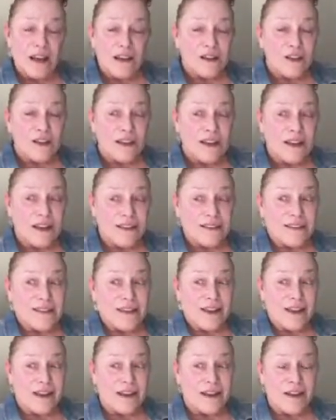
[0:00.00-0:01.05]
I just can't
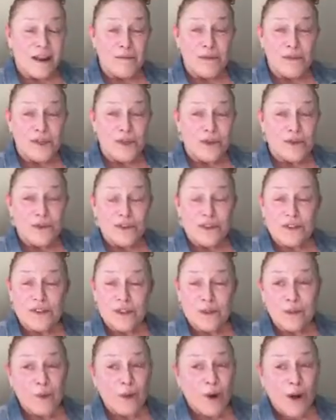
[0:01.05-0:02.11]
say I'm so
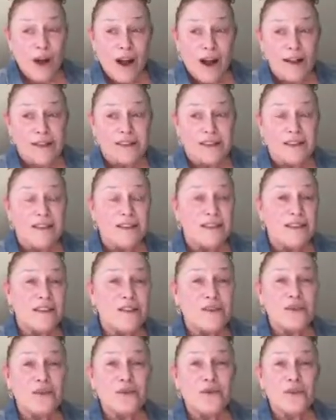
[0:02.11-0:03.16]
surprised in
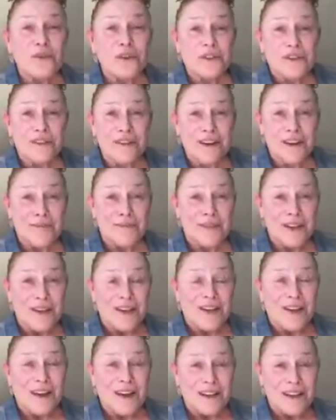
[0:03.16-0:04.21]
such a short time
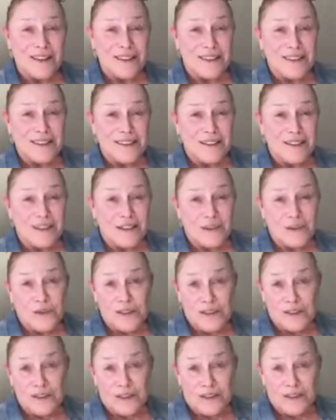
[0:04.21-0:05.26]
I could see such
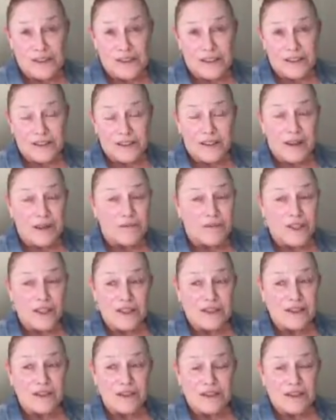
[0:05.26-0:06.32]
results. And I'm
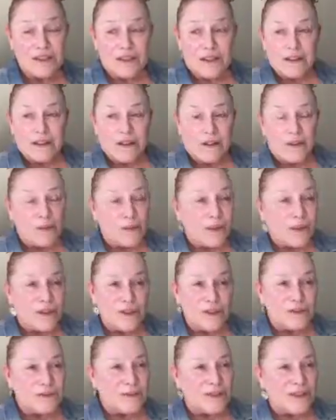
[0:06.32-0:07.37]
just
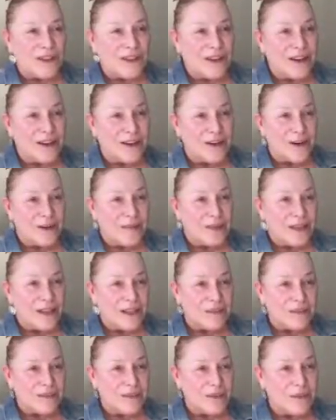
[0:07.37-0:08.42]
thrilled with the care I'm
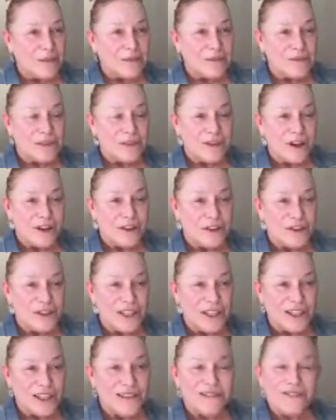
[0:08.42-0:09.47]
getting from Dr.
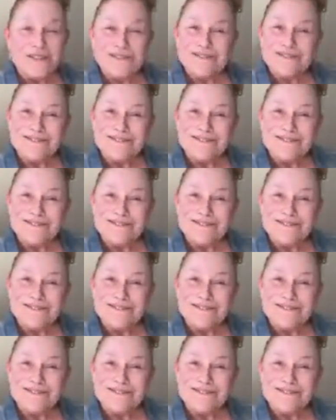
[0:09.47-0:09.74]
Ye.